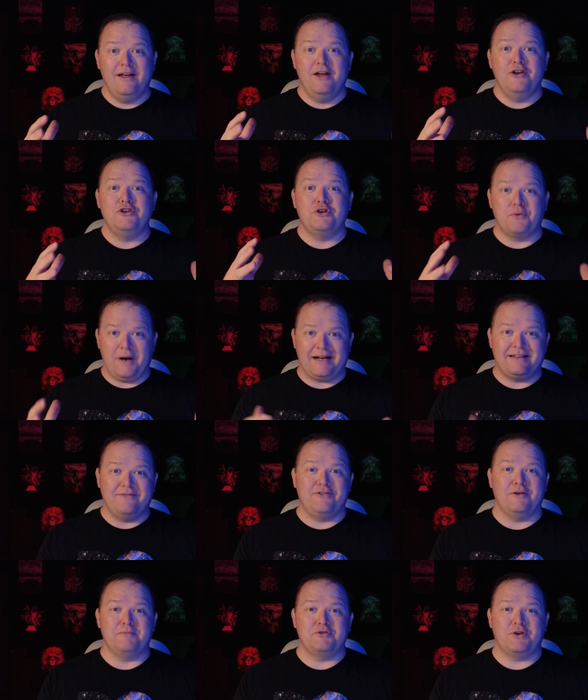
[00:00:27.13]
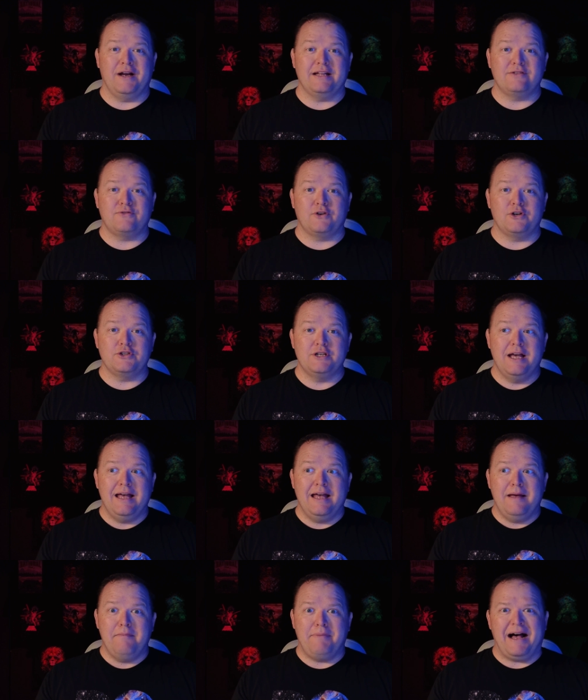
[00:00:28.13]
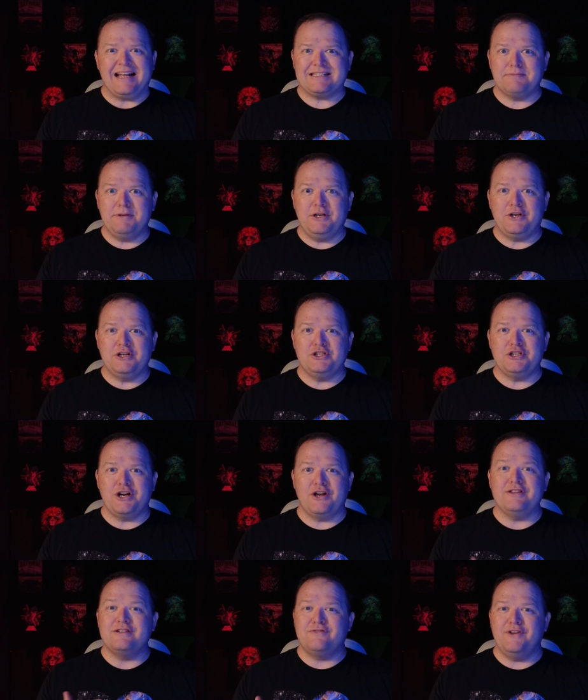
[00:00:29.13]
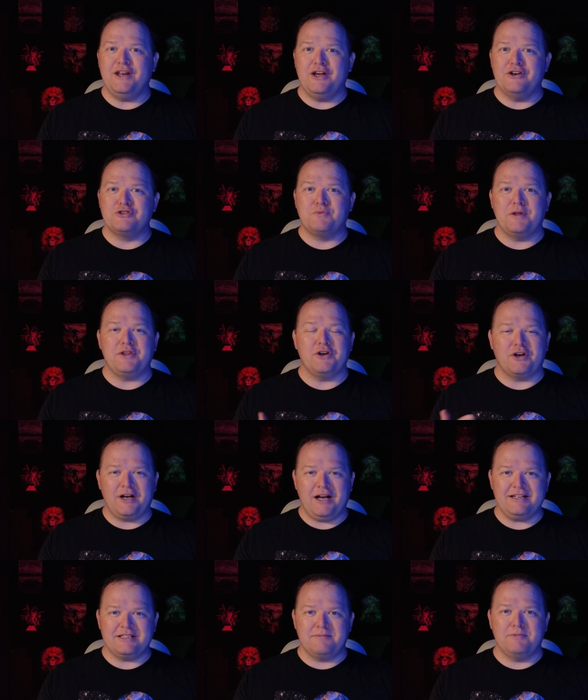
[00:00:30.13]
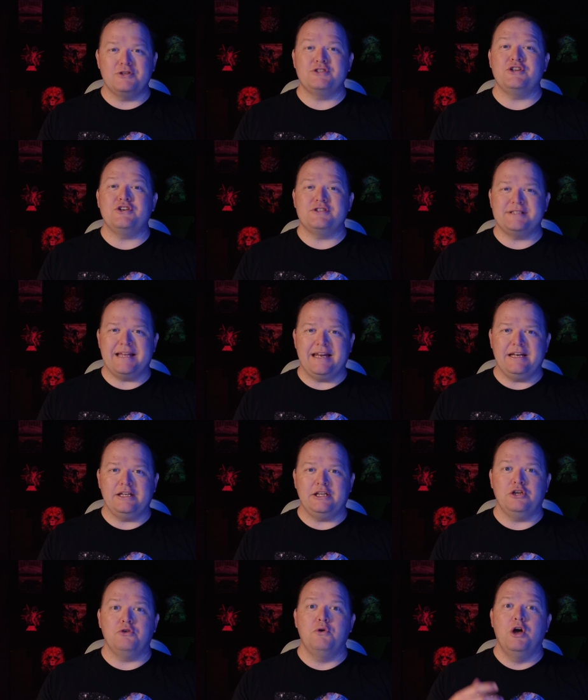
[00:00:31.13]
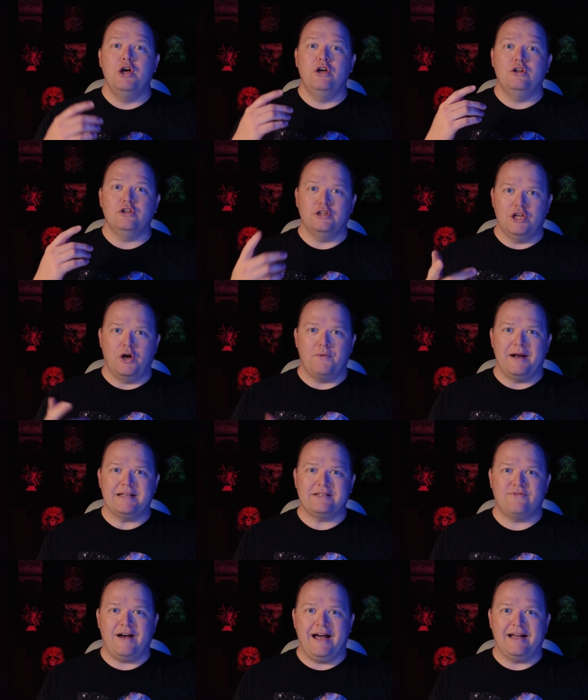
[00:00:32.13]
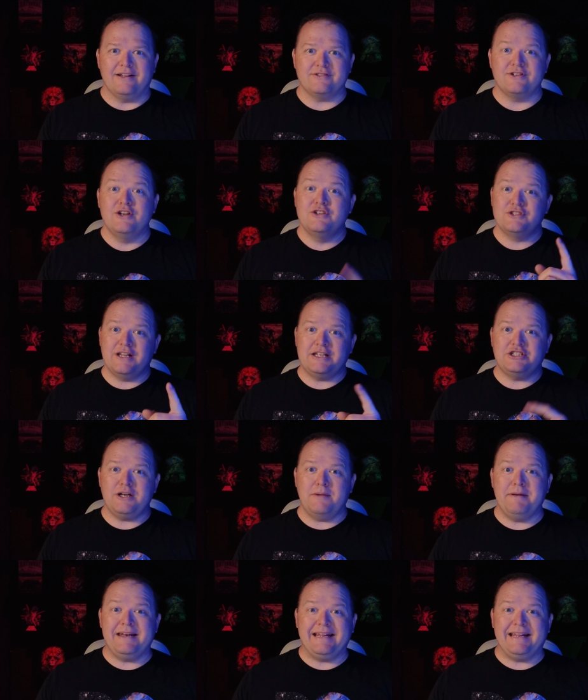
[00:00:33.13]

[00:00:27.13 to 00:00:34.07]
direct to film transfers. Possibly you can share these videos with your customers that are sending you low res files. So let's jump into